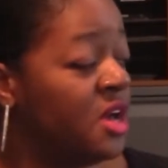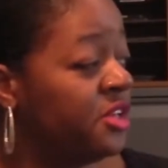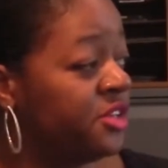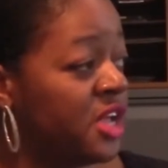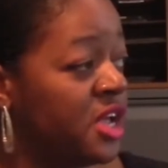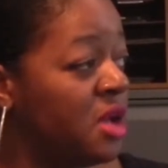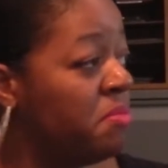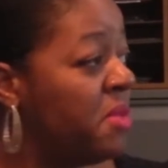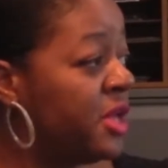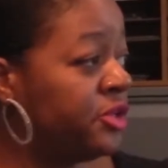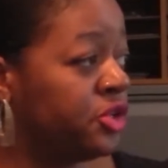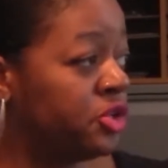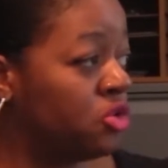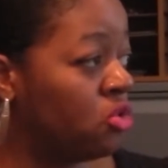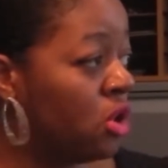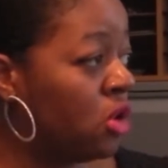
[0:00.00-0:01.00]
say, a
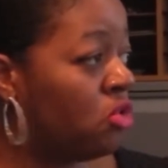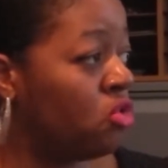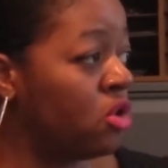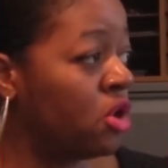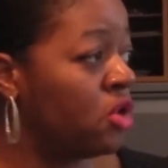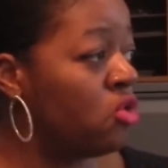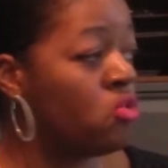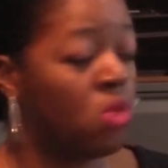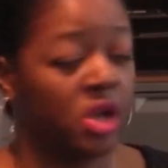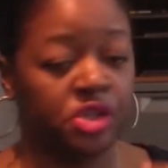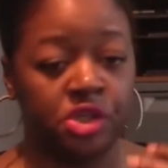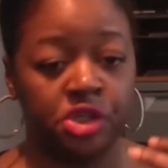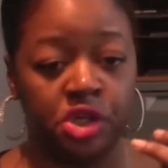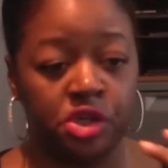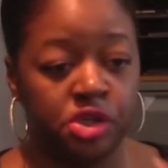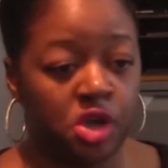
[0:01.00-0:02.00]
mentor or who
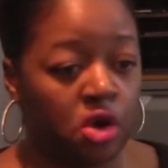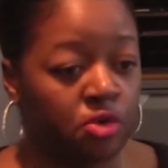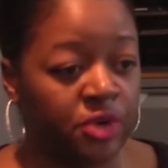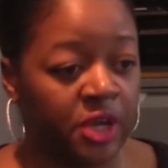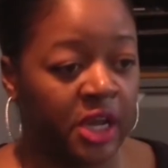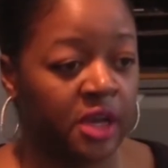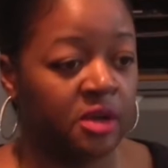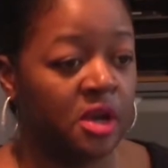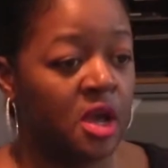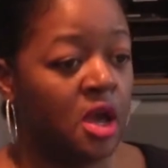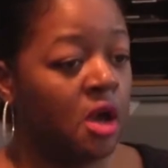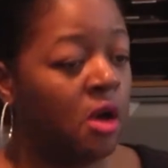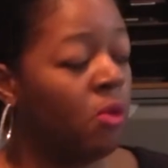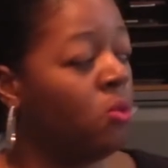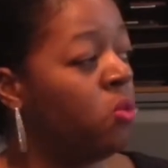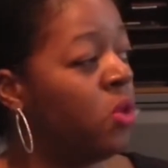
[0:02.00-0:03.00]
wants to donate,
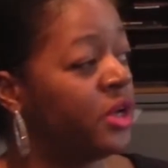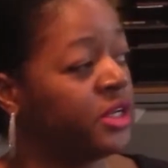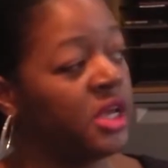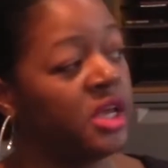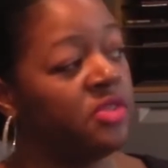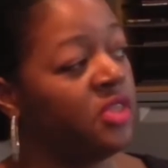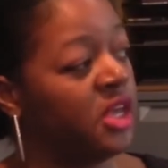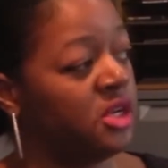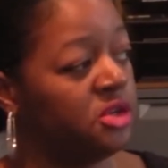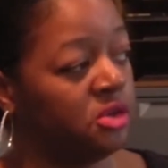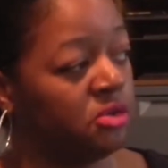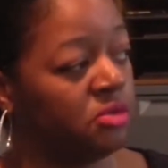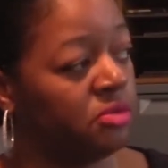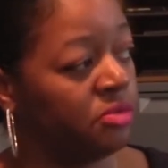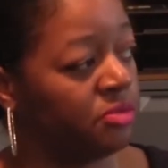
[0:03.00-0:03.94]
what can they do?